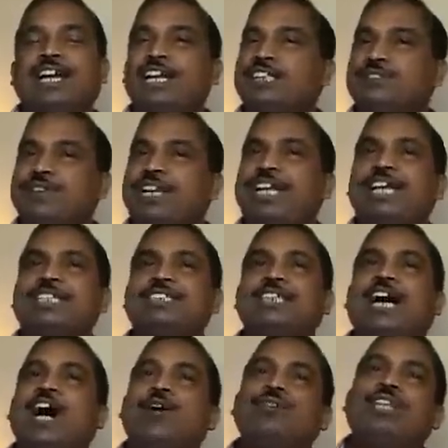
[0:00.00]
It is very
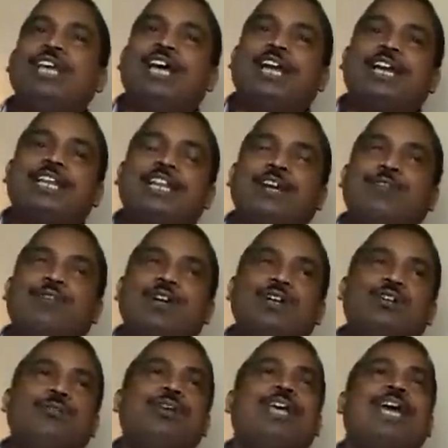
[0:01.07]
easy how they
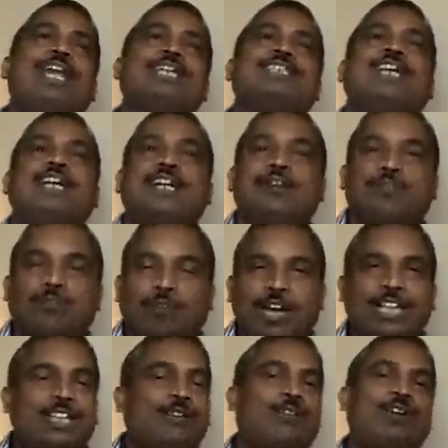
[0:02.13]
want to be caressed and
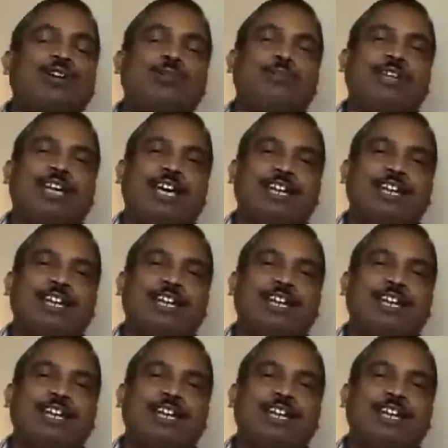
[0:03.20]
why they want to be